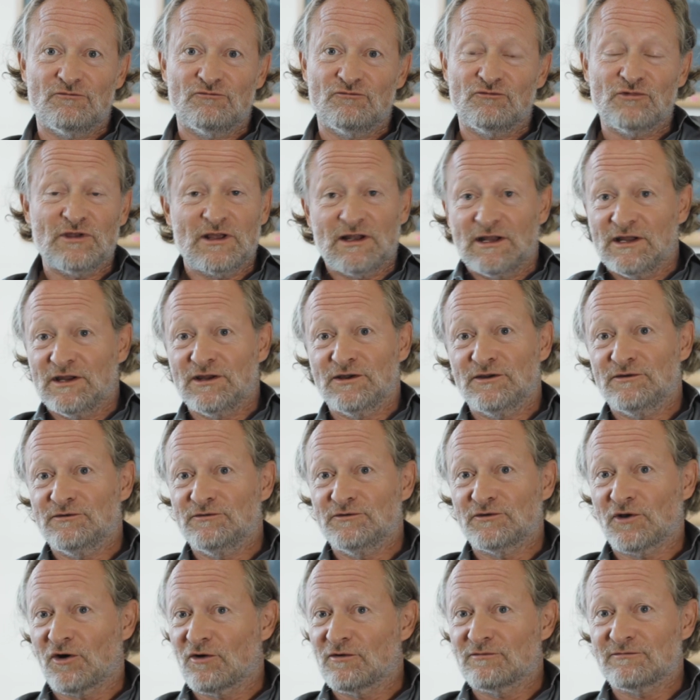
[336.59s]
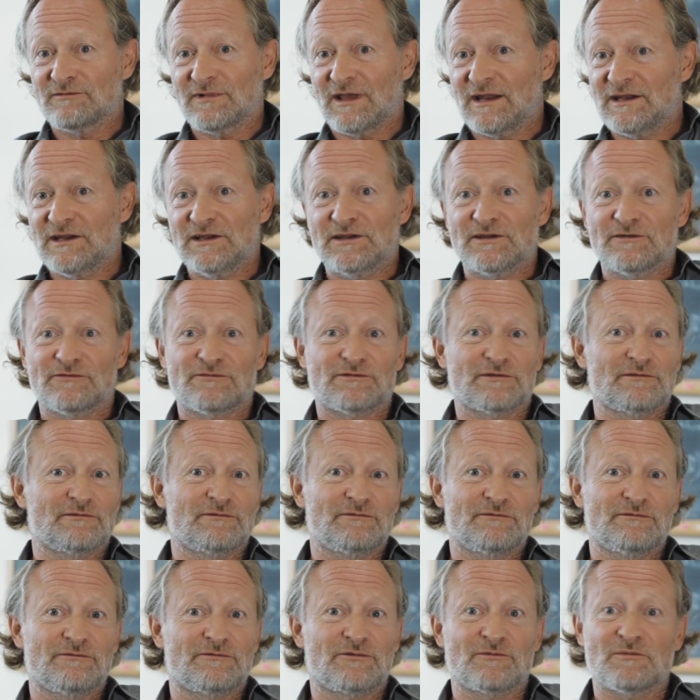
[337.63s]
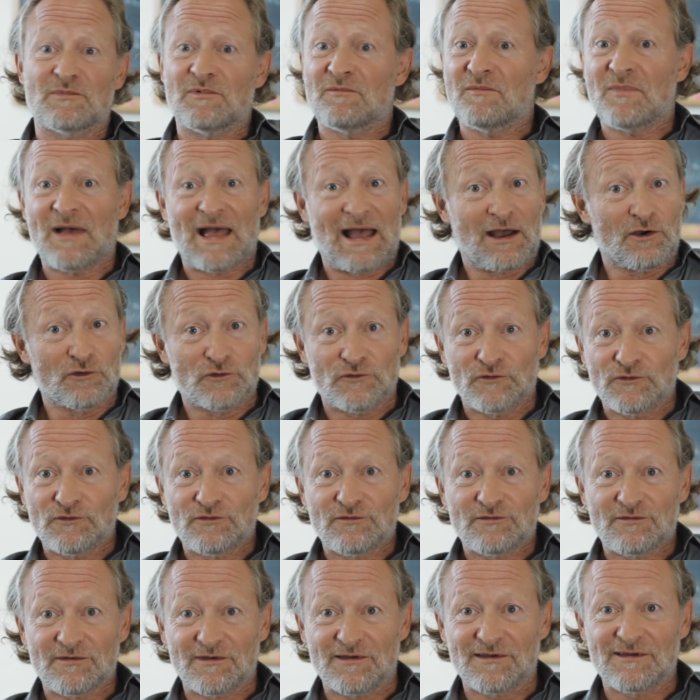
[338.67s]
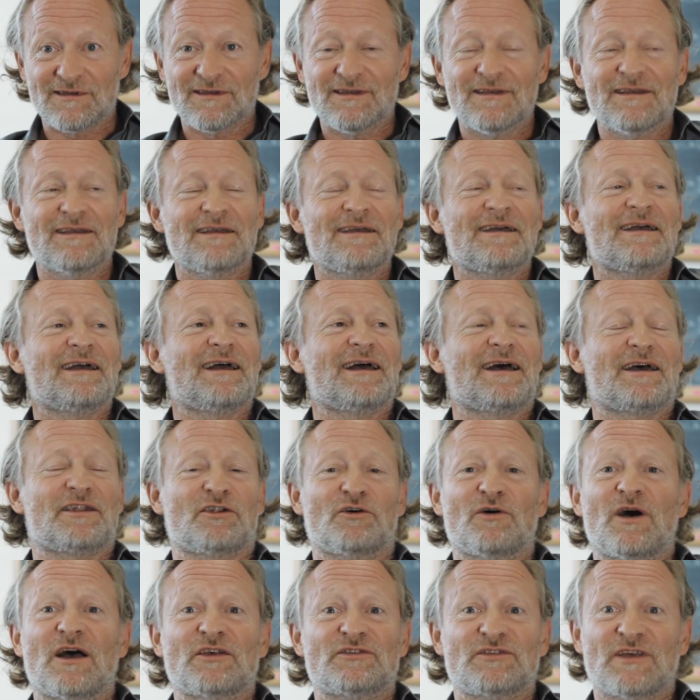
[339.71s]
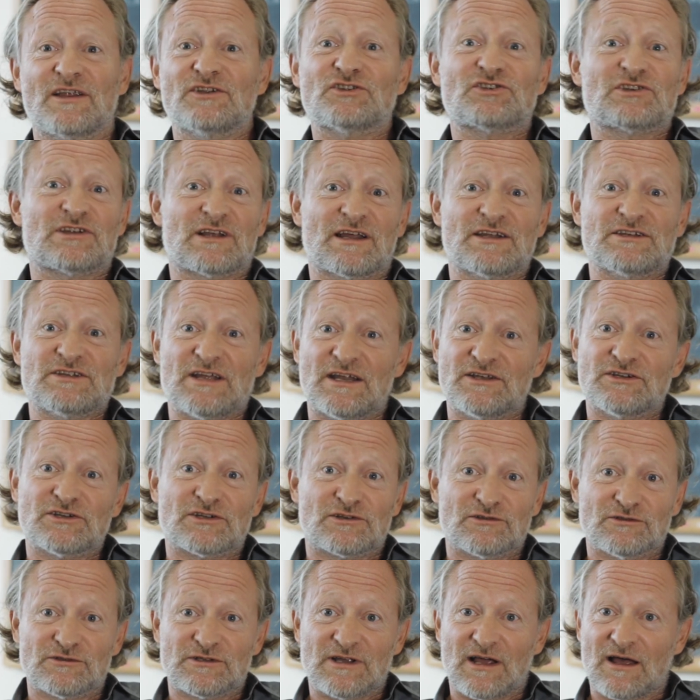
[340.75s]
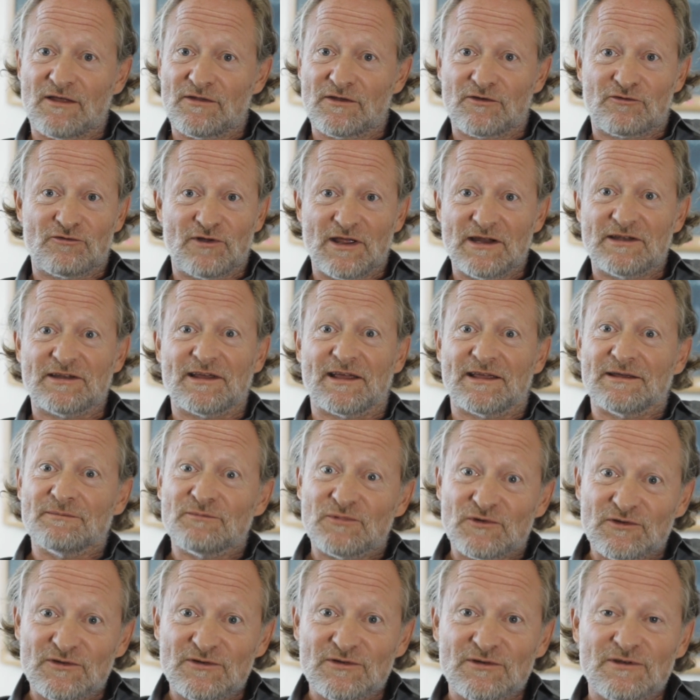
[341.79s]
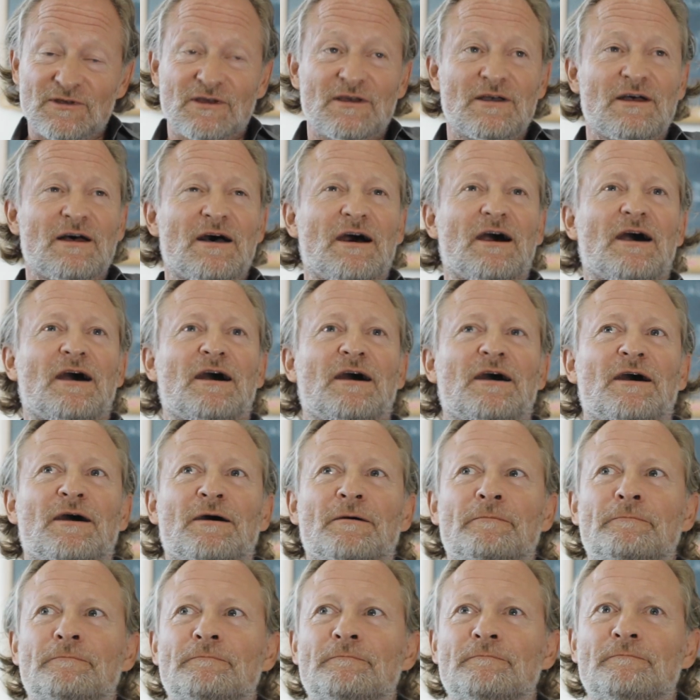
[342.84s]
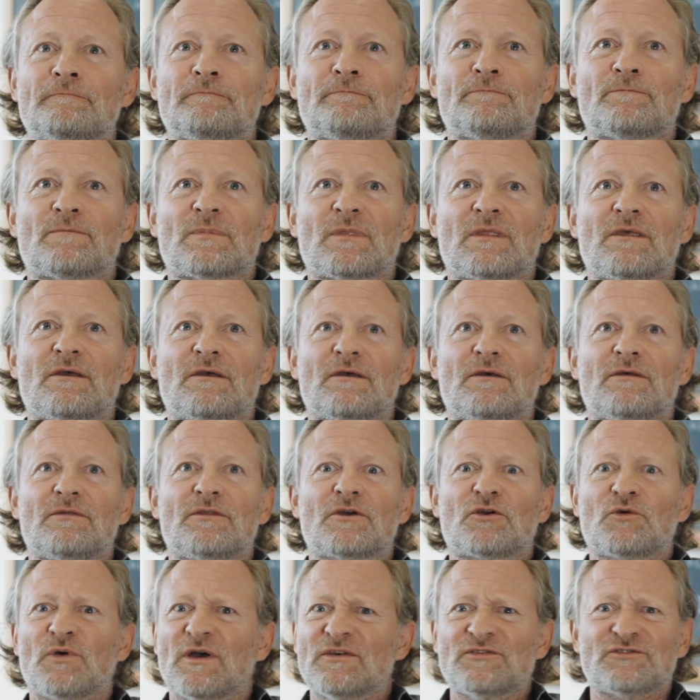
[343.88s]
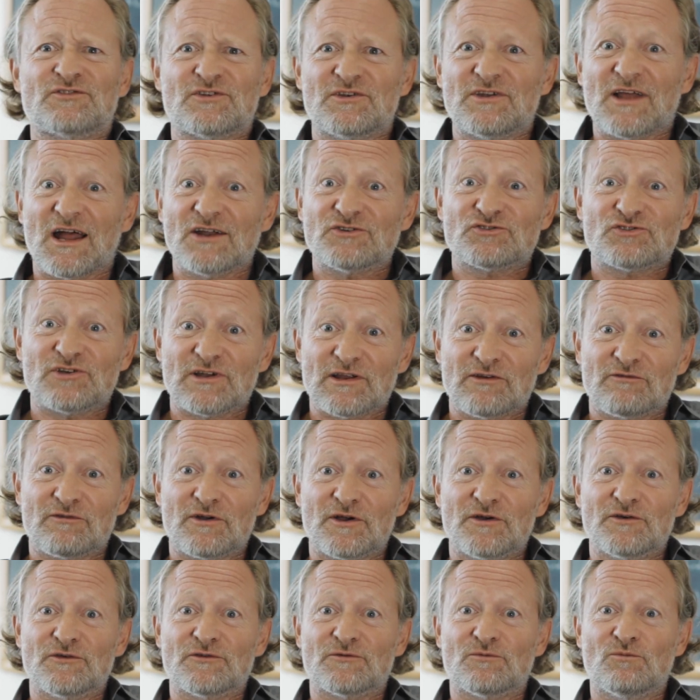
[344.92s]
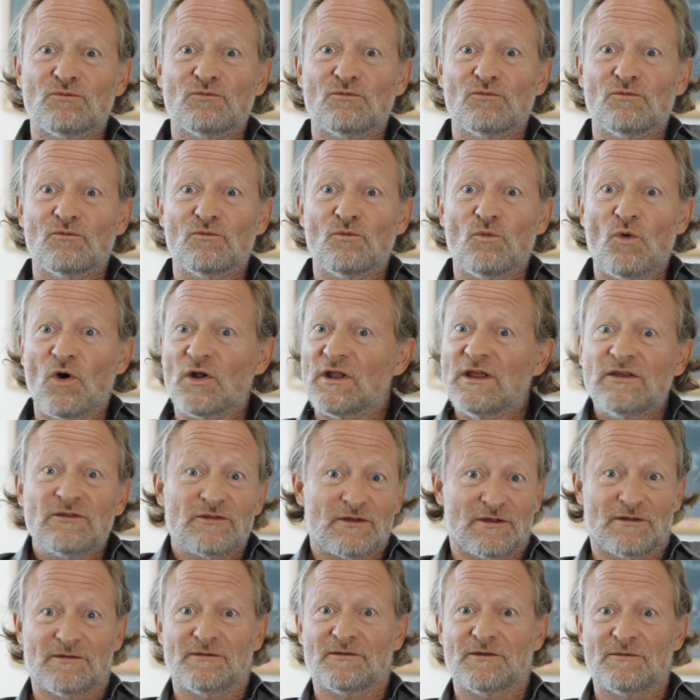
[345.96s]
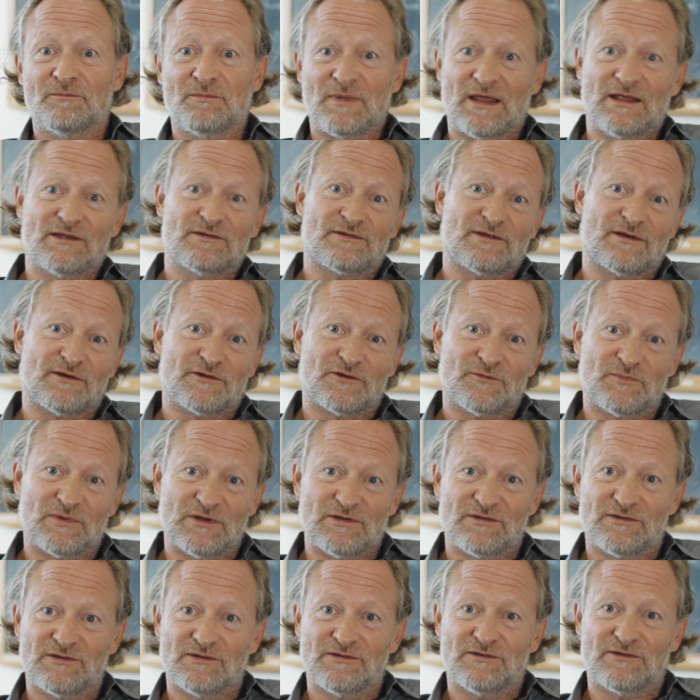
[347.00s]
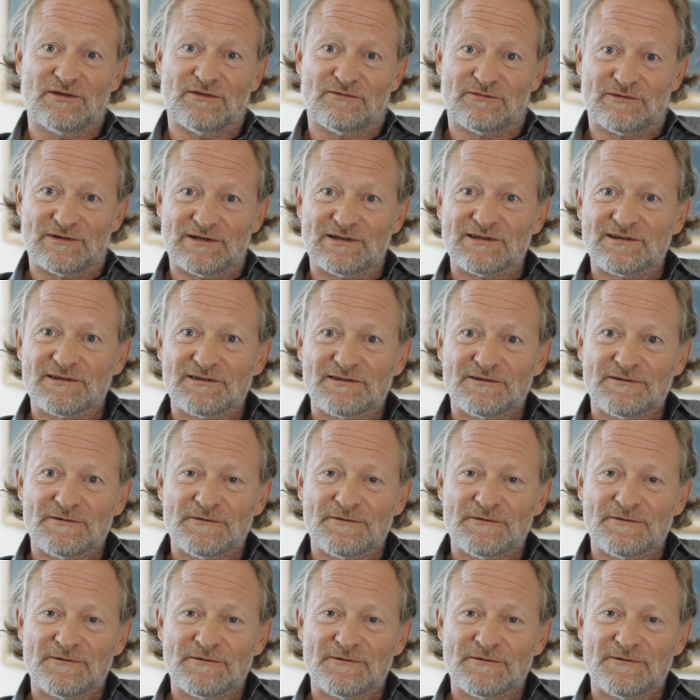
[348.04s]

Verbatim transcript: really not any different from a mouse and are essentially identical to other great apes, um, the question naturally arose, what is it that makes our species different?